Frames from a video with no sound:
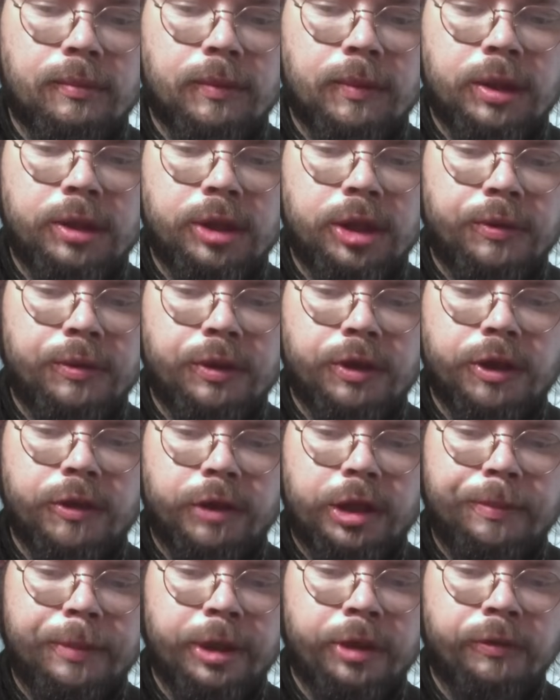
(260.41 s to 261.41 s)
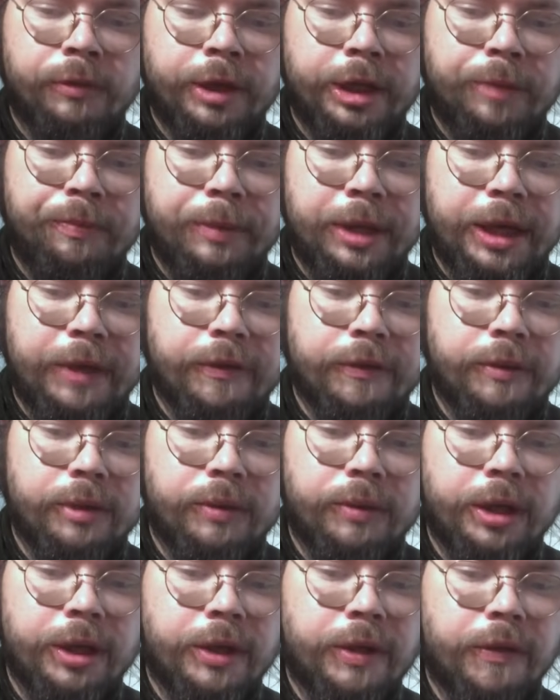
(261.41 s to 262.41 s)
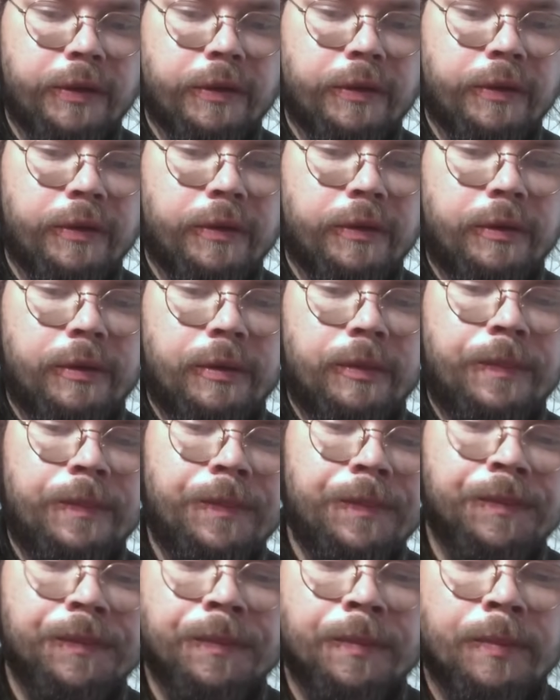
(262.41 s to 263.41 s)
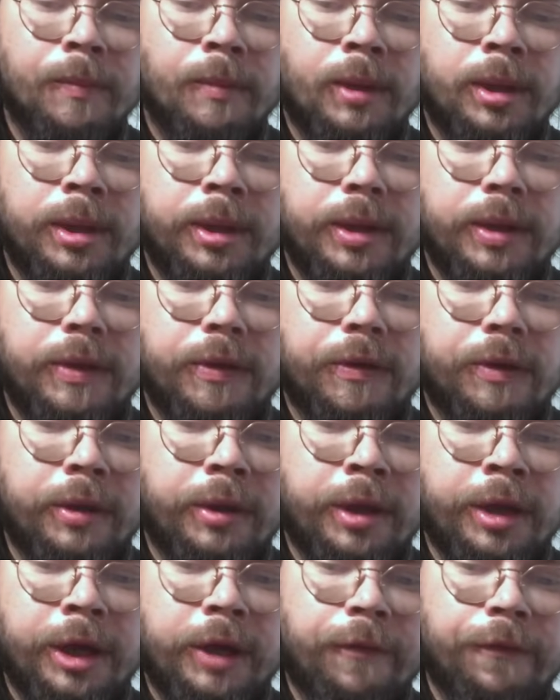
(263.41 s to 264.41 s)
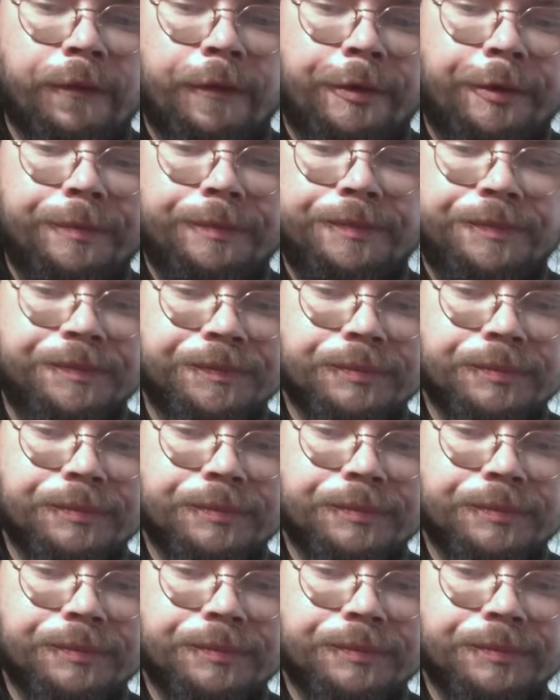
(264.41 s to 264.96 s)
I do enjoy my red meat, though. It is delightful.